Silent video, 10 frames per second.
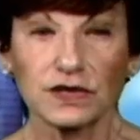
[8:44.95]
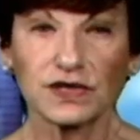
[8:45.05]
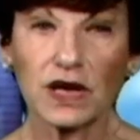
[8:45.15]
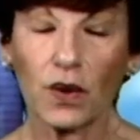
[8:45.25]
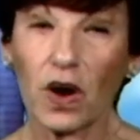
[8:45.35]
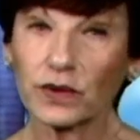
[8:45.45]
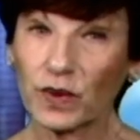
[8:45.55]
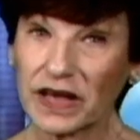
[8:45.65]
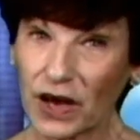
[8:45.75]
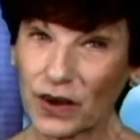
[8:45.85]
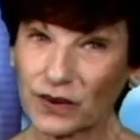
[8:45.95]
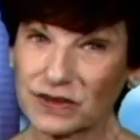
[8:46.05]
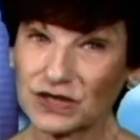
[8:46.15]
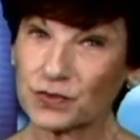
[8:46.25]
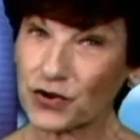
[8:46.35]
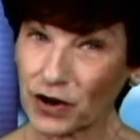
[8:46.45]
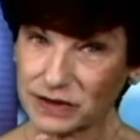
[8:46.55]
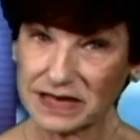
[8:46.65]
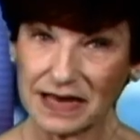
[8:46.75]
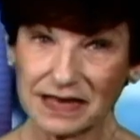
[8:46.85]
So on we go to
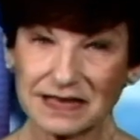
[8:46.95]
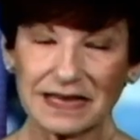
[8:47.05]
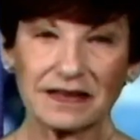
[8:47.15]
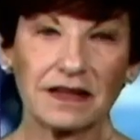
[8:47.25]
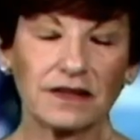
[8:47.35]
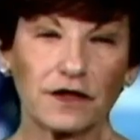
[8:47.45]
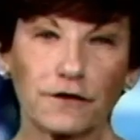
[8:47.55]
proteins and